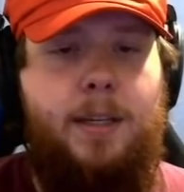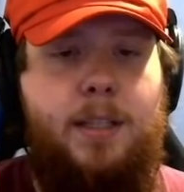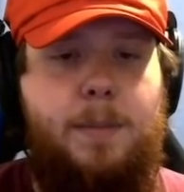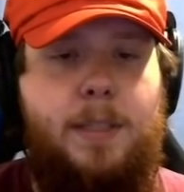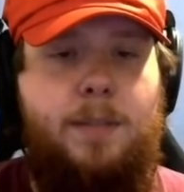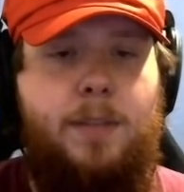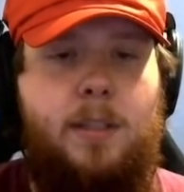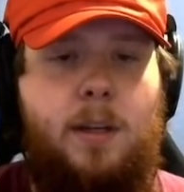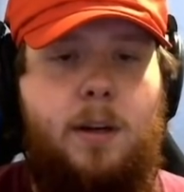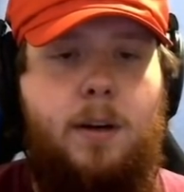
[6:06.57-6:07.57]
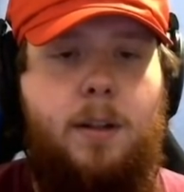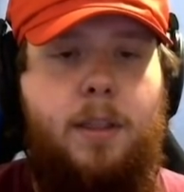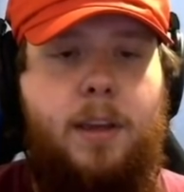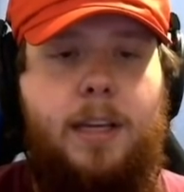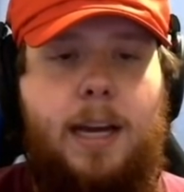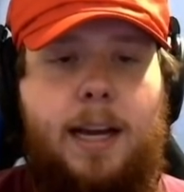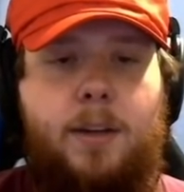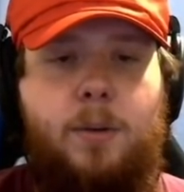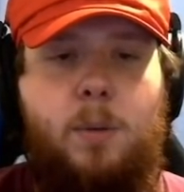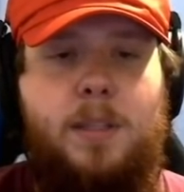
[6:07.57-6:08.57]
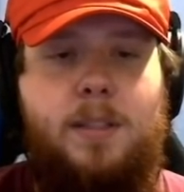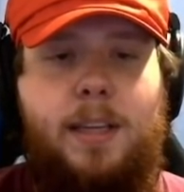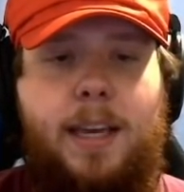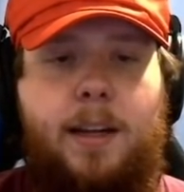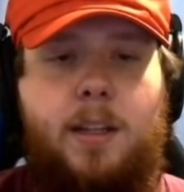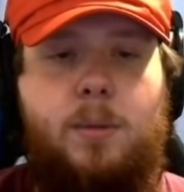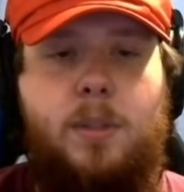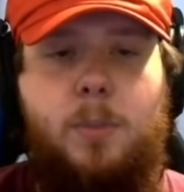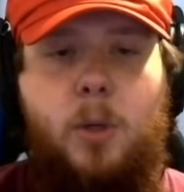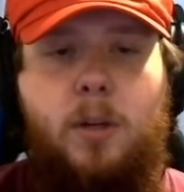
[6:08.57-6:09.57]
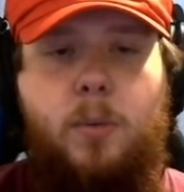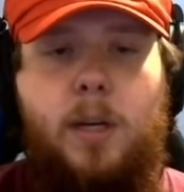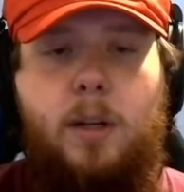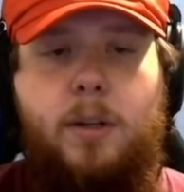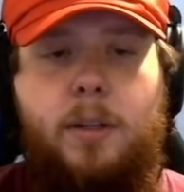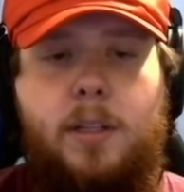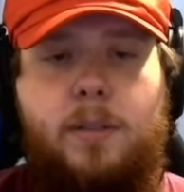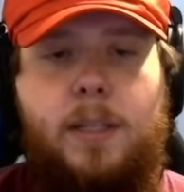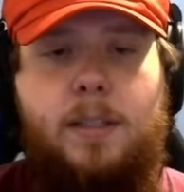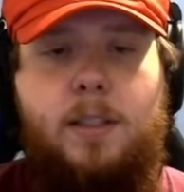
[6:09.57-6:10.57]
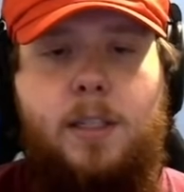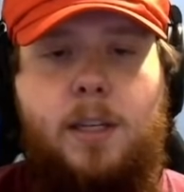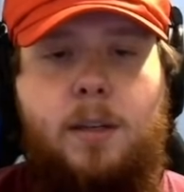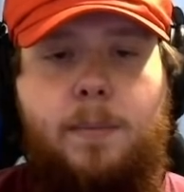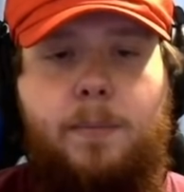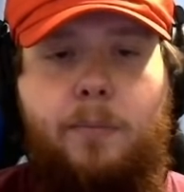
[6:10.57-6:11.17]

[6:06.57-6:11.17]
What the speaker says: a specific star, the guy who opens the cannons will spawn. We all know this, right, Sajiki?